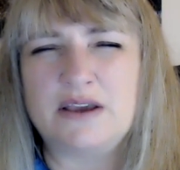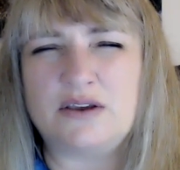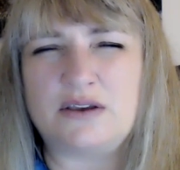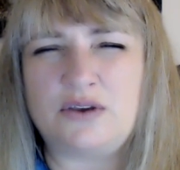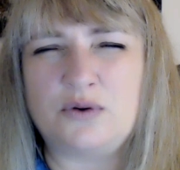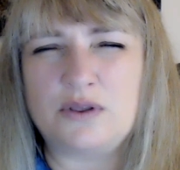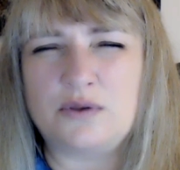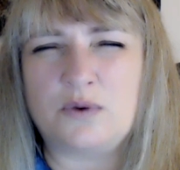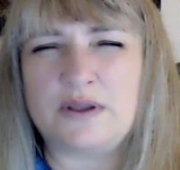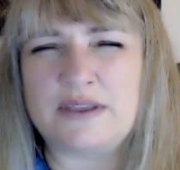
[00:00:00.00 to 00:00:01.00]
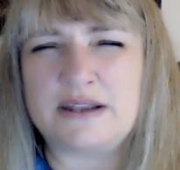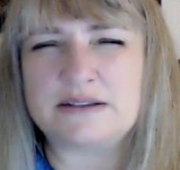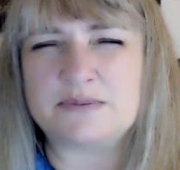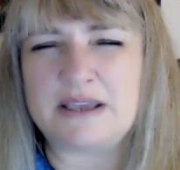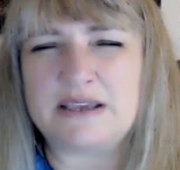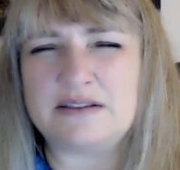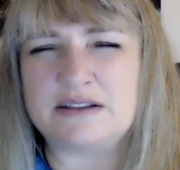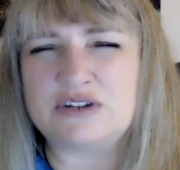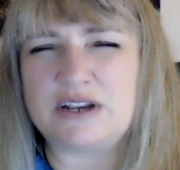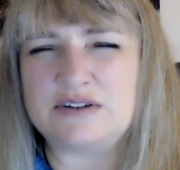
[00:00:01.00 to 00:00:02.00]
You're the one that is making
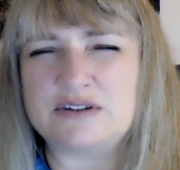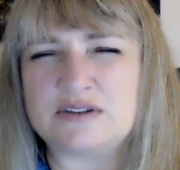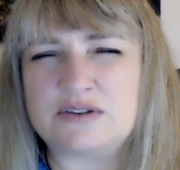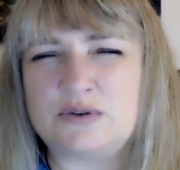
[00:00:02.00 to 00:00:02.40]
the changes